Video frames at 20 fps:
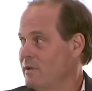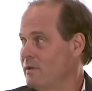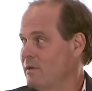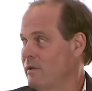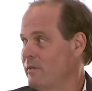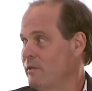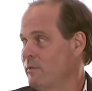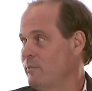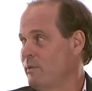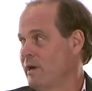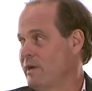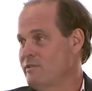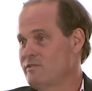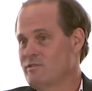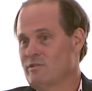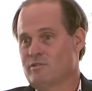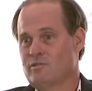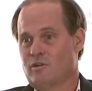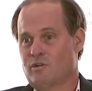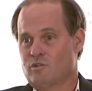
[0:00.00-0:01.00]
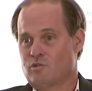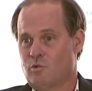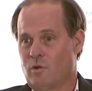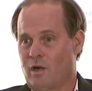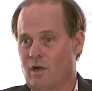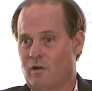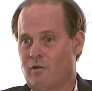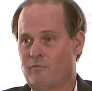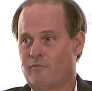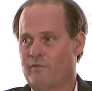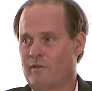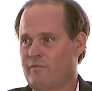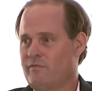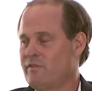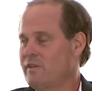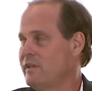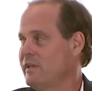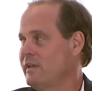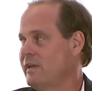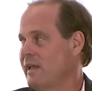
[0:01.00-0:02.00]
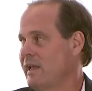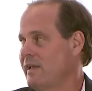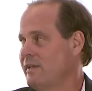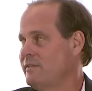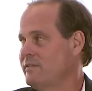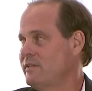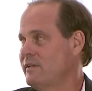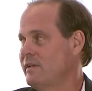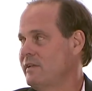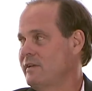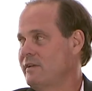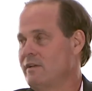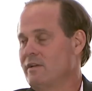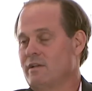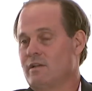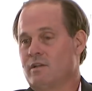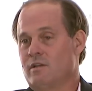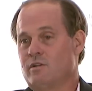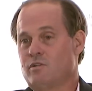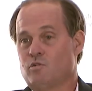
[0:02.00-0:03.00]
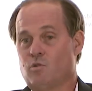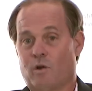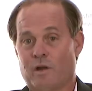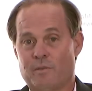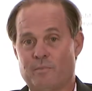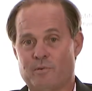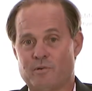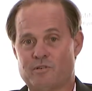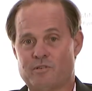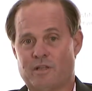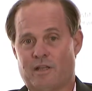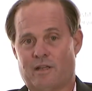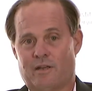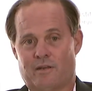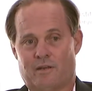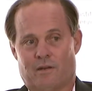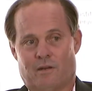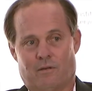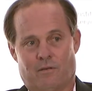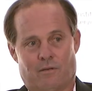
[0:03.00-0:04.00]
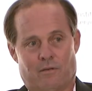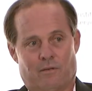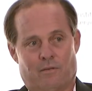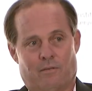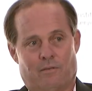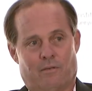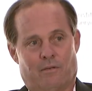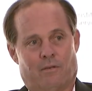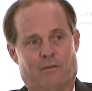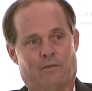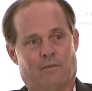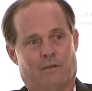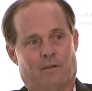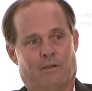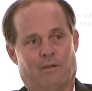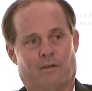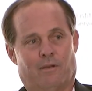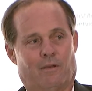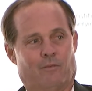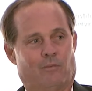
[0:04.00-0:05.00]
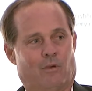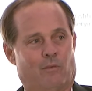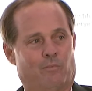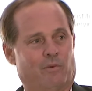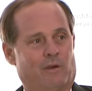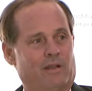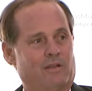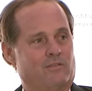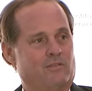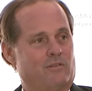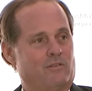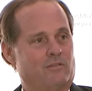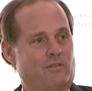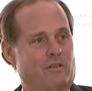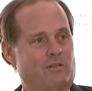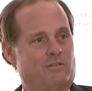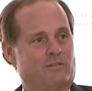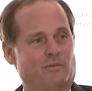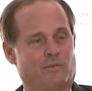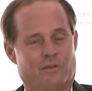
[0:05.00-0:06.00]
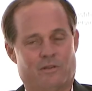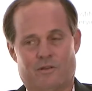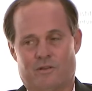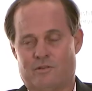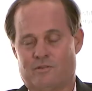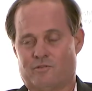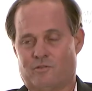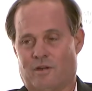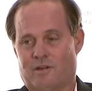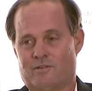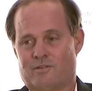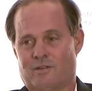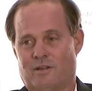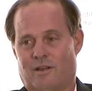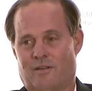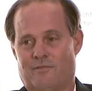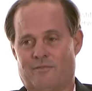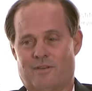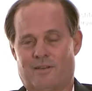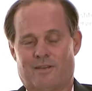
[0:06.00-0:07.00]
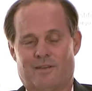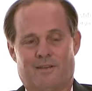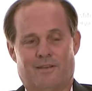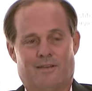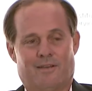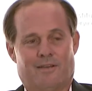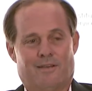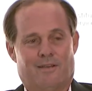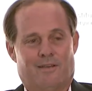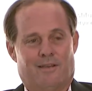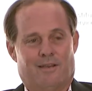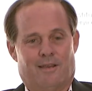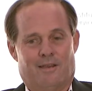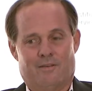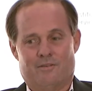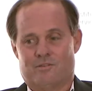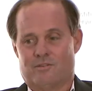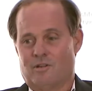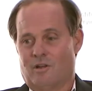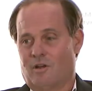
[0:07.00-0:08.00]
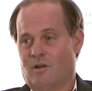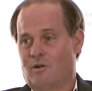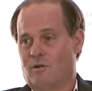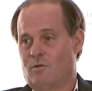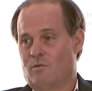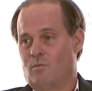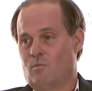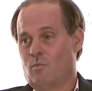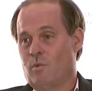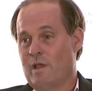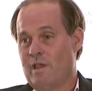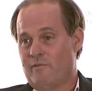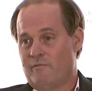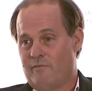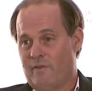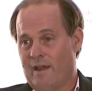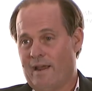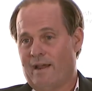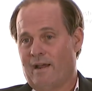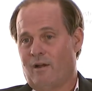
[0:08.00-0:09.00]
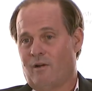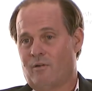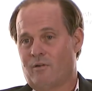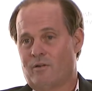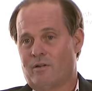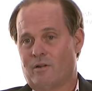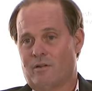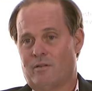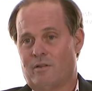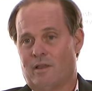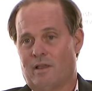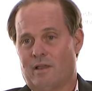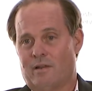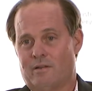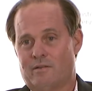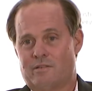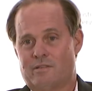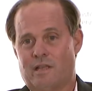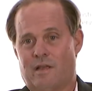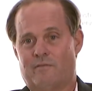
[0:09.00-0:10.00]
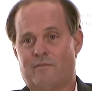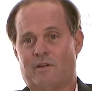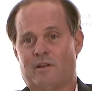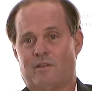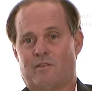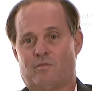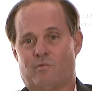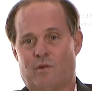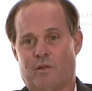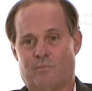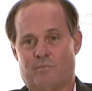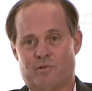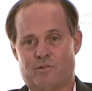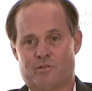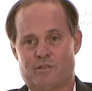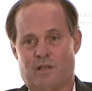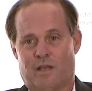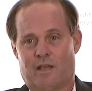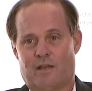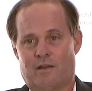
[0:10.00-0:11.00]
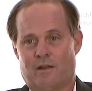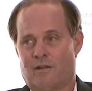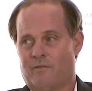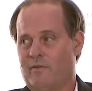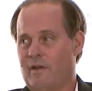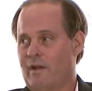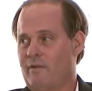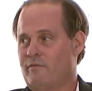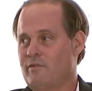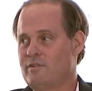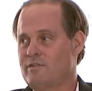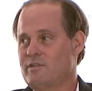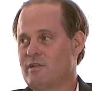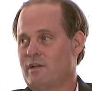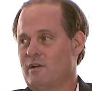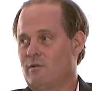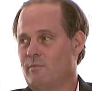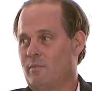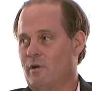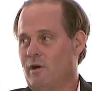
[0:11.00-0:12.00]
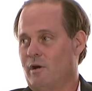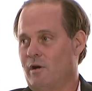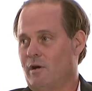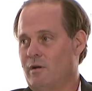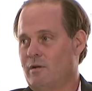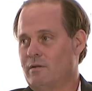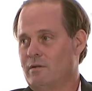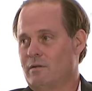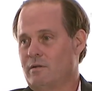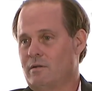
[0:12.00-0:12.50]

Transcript: The appraisals are 12, 15, 18, 20% appraisals on some of the distressed stuff. And so we found that 73% of every single mall